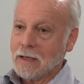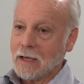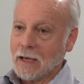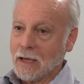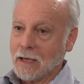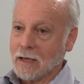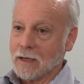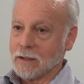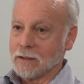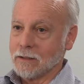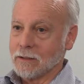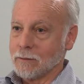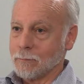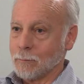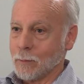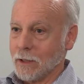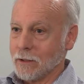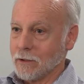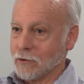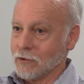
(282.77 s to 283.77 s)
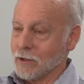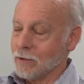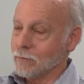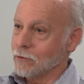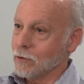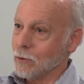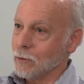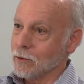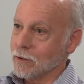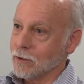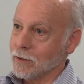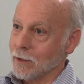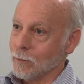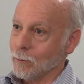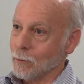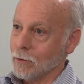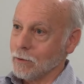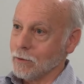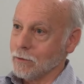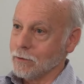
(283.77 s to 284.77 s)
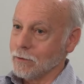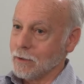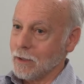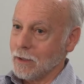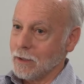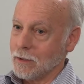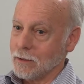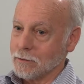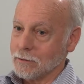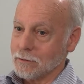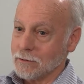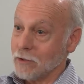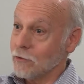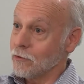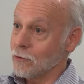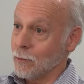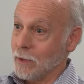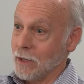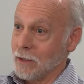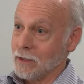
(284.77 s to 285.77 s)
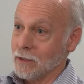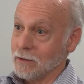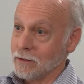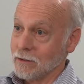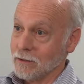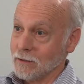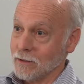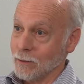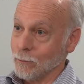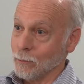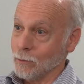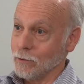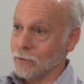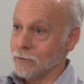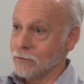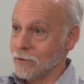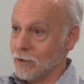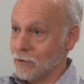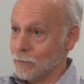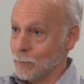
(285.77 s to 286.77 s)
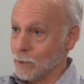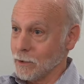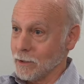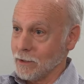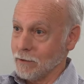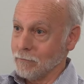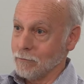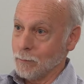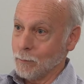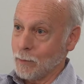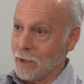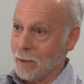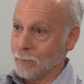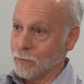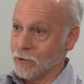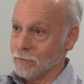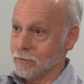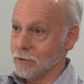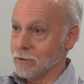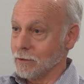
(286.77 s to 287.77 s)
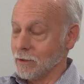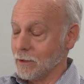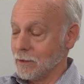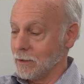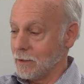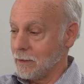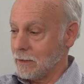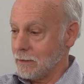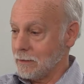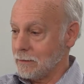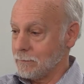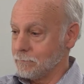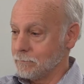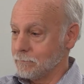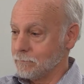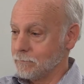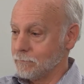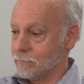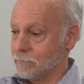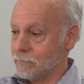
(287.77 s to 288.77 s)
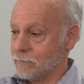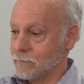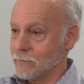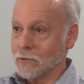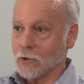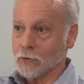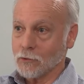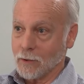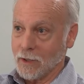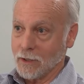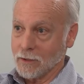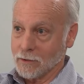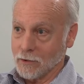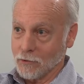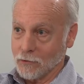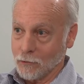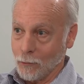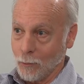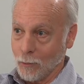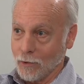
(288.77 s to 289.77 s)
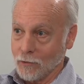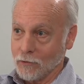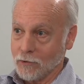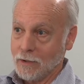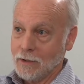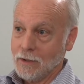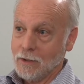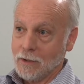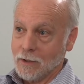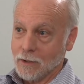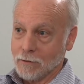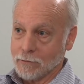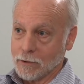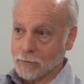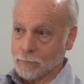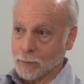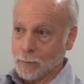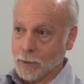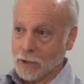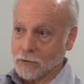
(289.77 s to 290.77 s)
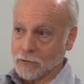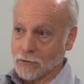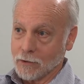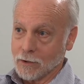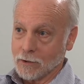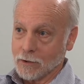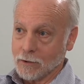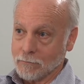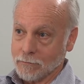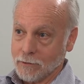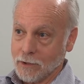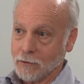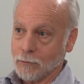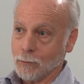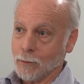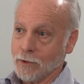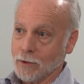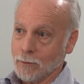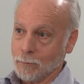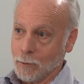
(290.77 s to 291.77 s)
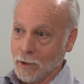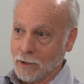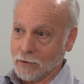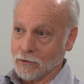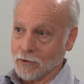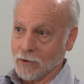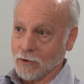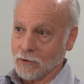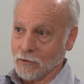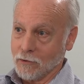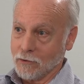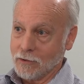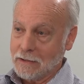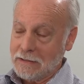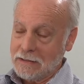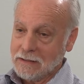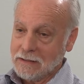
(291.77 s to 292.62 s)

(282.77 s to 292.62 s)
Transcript: And by the same token, they will discredit, they will disbelieve, and perhaps even discredit the source of information that conflicts with their prejudices.